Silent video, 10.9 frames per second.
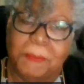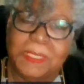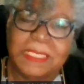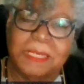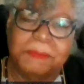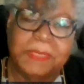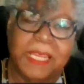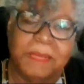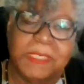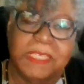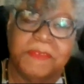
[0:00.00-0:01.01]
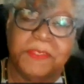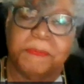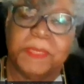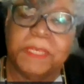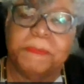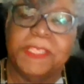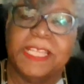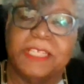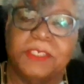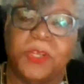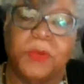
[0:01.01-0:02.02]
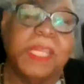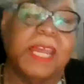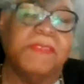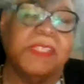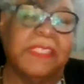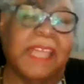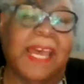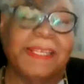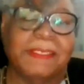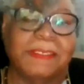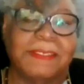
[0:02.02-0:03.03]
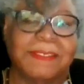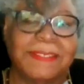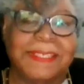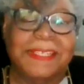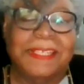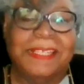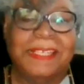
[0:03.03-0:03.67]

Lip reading: But sometimes even the people that don't have the titles,